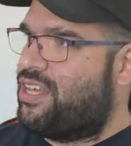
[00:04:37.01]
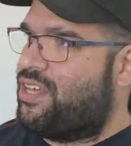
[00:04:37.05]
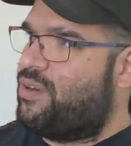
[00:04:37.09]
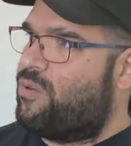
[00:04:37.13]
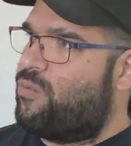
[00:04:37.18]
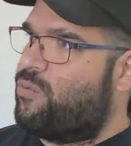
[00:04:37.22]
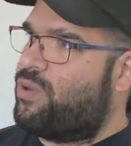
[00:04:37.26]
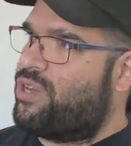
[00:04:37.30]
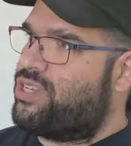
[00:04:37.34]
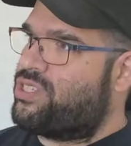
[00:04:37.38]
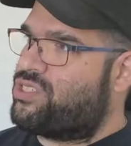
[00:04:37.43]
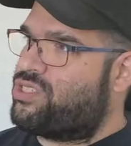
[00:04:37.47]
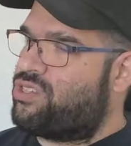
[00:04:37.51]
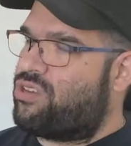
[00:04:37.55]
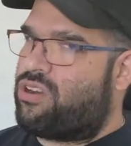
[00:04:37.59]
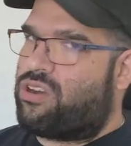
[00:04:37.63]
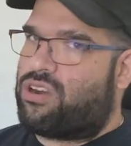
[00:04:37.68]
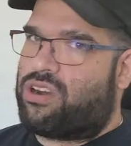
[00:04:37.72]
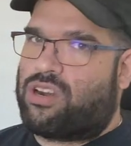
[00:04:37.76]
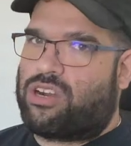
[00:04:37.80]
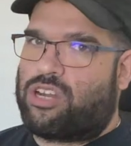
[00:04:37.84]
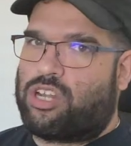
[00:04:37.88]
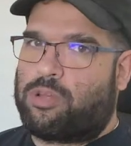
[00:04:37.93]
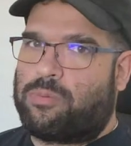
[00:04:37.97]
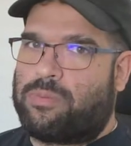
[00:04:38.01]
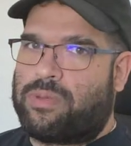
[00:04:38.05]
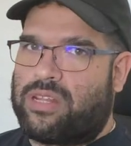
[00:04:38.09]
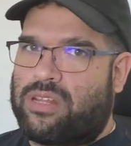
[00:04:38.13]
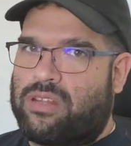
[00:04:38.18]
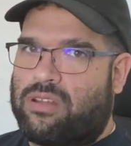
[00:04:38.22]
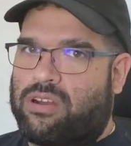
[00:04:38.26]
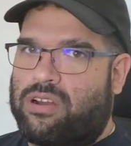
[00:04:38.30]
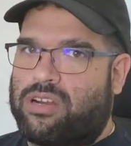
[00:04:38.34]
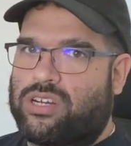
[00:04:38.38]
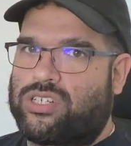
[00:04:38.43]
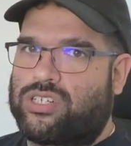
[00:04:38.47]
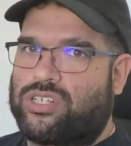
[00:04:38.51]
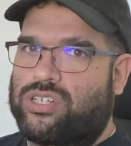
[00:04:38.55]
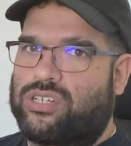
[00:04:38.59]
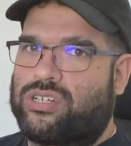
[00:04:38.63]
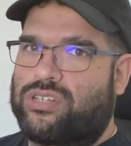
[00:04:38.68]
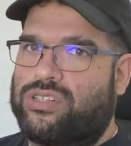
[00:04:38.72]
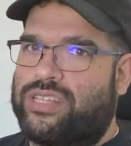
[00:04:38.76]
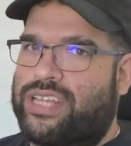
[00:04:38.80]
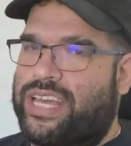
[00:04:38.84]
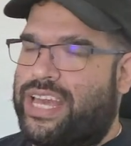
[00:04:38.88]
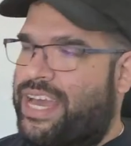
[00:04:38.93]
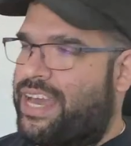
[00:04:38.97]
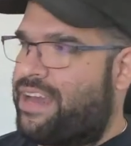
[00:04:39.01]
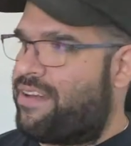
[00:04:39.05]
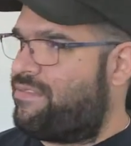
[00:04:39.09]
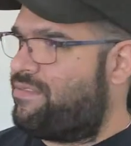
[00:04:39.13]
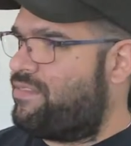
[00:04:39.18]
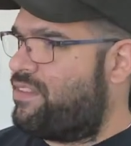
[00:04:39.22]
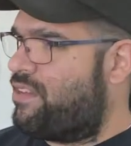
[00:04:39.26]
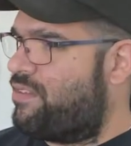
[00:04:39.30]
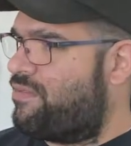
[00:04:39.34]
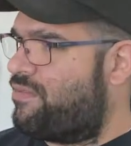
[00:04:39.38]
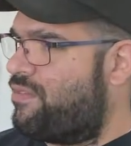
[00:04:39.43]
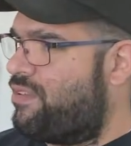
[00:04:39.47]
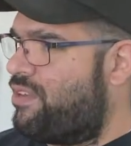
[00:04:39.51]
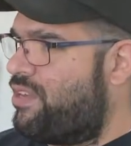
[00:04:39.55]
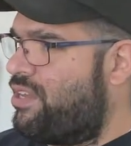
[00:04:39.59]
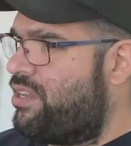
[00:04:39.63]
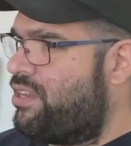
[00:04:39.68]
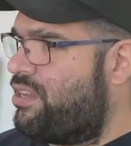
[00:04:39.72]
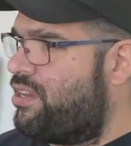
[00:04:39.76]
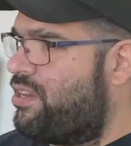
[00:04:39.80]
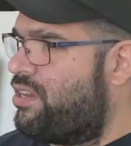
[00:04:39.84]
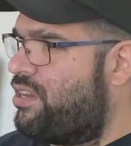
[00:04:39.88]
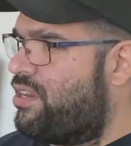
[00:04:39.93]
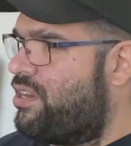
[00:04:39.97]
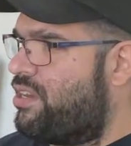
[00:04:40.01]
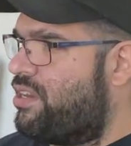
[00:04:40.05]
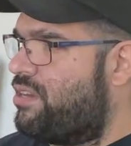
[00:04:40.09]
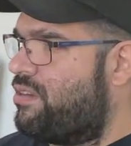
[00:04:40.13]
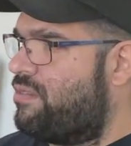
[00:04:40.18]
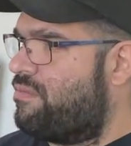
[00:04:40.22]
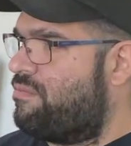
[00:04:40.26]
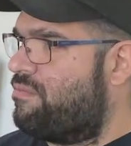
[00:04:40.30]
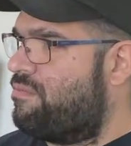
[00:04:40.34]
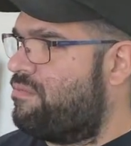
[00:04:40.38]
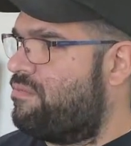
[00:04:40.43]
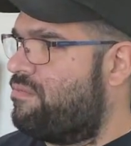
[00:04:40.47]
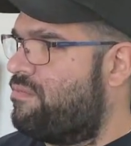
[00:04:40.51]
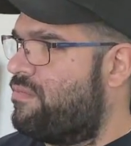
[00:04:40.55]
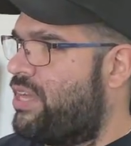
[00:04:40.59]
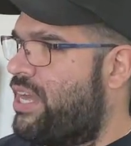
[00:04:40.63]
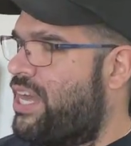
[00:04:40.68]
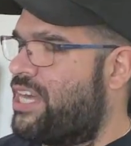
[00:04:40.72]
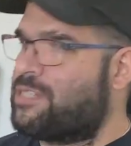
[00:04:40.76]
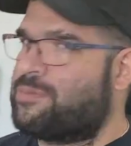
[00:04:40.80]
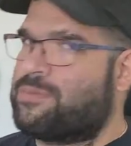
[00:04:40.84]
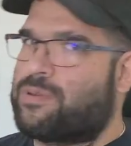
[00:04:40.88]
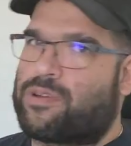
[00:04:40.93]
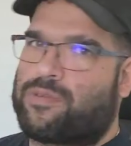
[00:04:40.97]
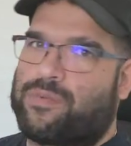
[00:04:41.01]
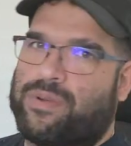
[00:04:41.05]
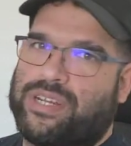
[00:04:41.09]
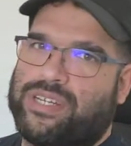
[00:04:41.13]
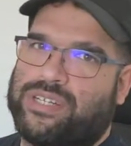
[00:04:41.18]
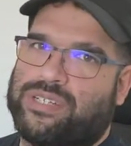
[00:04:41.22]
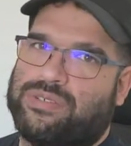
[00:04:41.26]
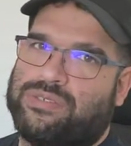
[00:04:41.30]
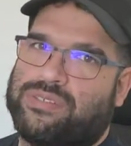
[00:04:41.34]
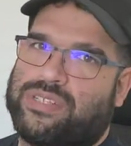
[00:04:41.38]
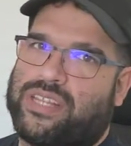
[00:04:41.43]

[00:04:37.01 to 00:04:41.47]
which are a little bit larger. They have different aspect ratios.